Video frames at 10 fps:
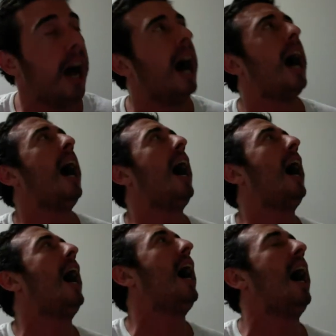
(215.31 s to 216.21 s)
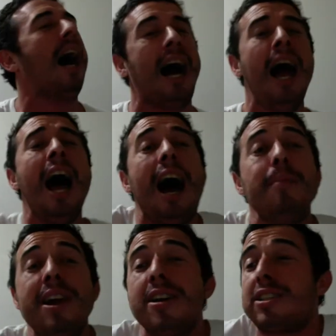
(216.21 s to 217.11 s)
I'm
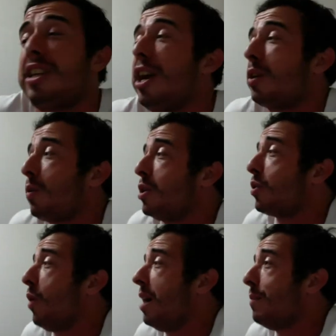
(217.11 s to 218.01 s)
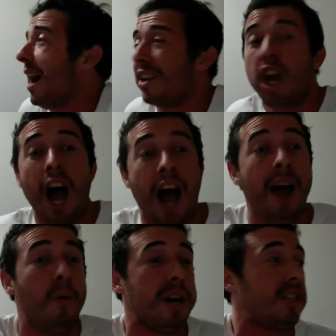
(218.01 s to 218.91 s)
here to see a cruiserweight match. I
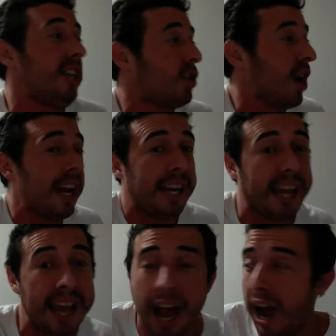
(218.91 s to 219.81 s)
want to see Dragon Gate.